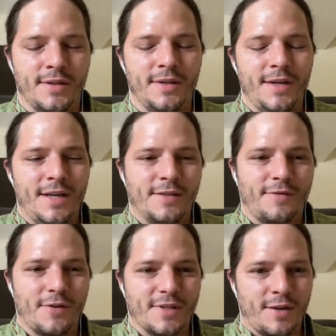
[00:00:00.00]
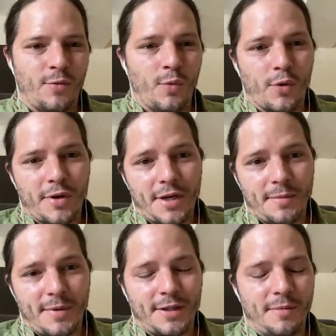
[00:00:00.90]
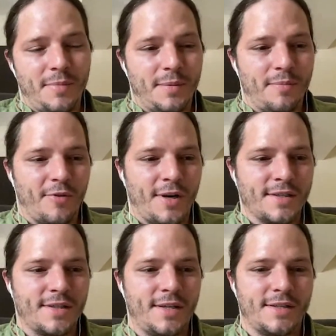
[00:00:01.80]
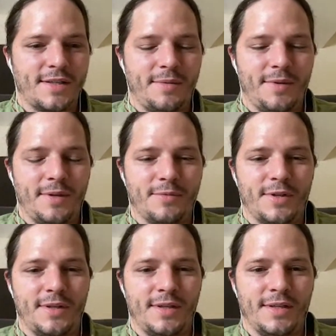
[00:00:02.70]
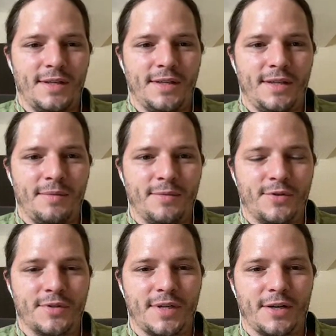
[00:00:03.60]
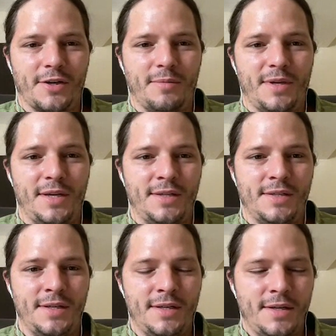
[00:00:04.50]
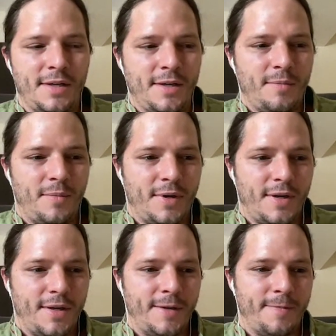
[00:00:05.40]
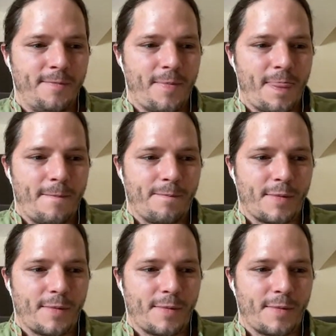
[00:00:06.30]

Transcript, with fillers: Uh, as far as like worrying about the BIP process, I mean, I'm, it, it, I'm sure it's not going to be easy, but